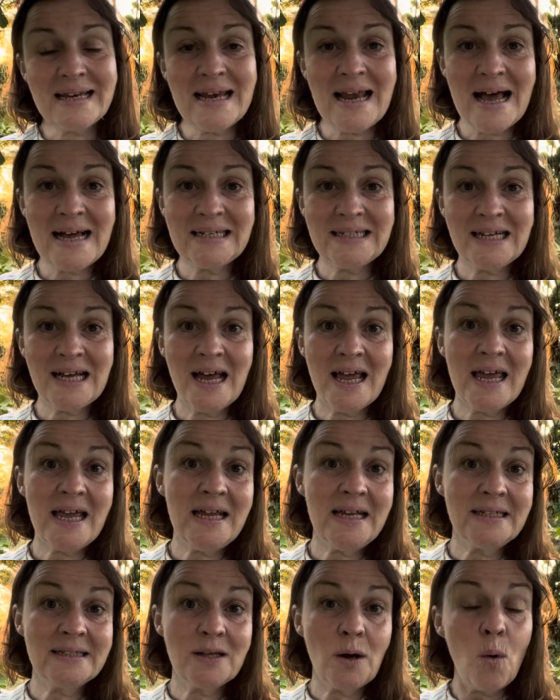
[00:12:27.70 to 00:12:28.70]
letter
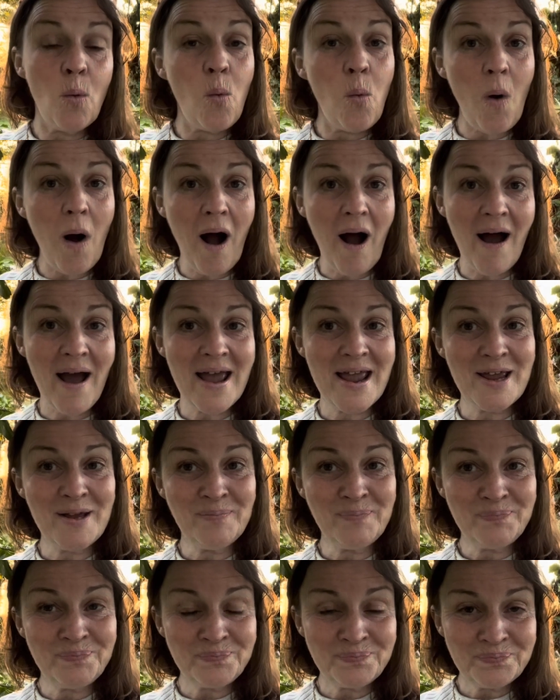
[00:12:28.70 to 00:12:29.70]
is Y.
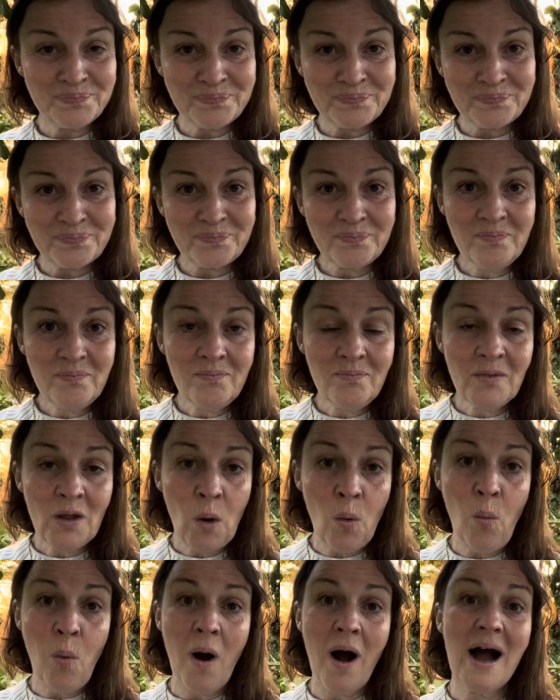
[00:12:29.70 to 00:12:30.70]

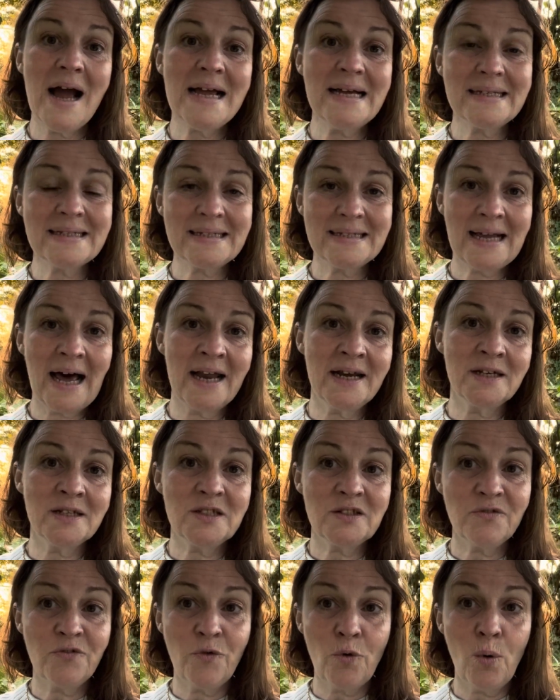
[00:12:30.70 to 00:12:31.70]
Y
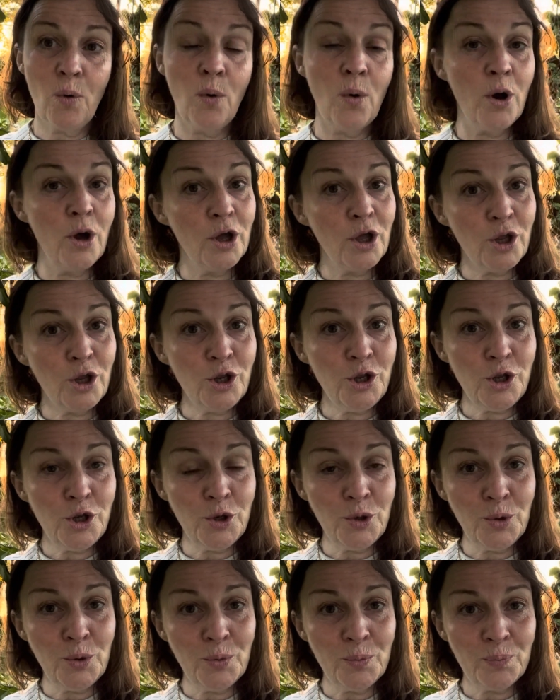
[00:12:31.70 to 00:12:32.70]
stands for
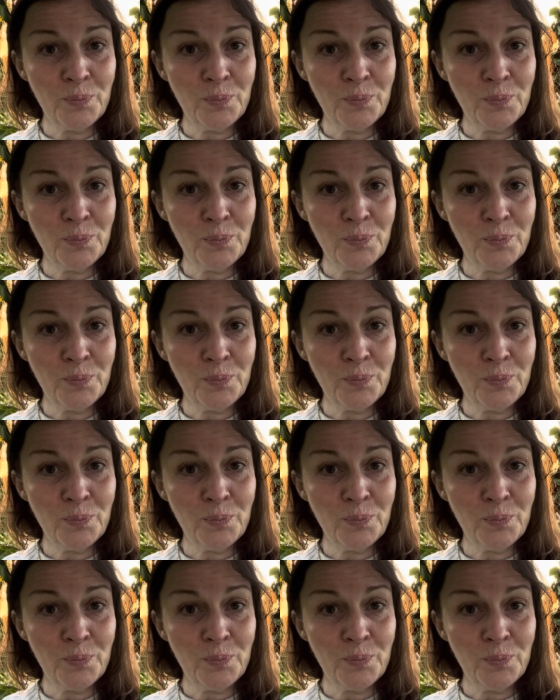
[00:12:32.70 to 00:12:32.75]
you.